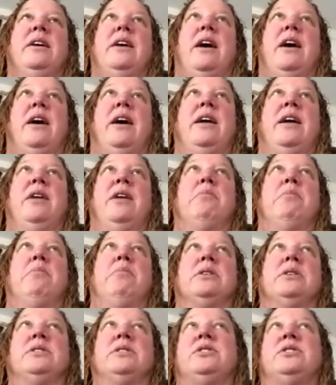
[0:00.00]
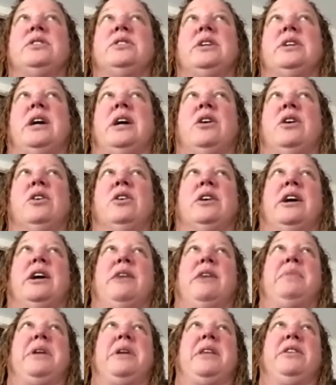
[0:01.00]
in amongst our
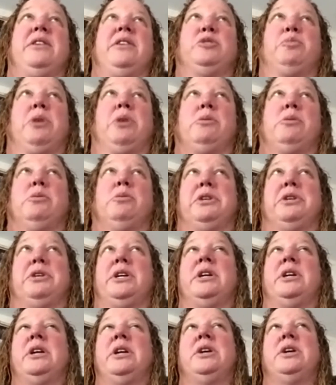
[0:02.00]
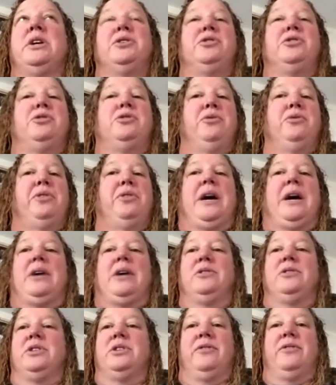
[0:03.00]
company, there's probably
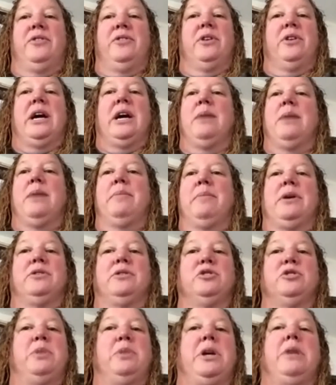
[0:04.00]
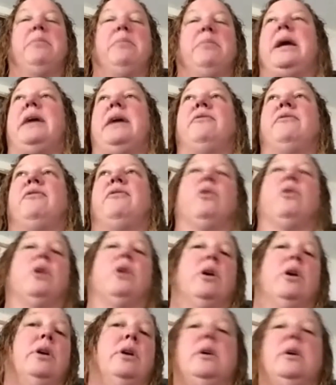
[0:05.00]
2,000 different compounds being made
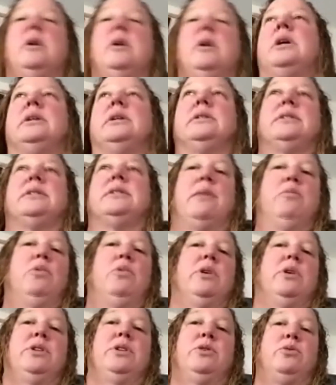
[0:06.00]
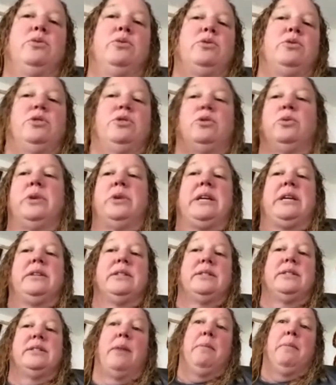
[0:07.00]
for someone who's doing
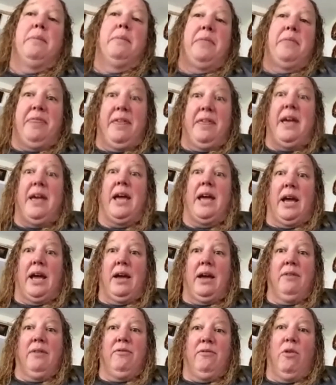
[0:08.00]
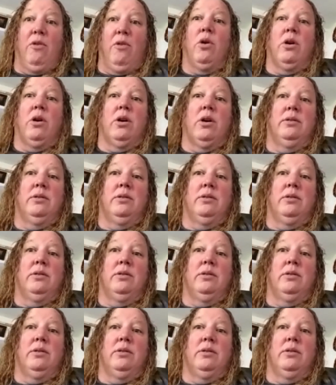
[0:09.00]
something for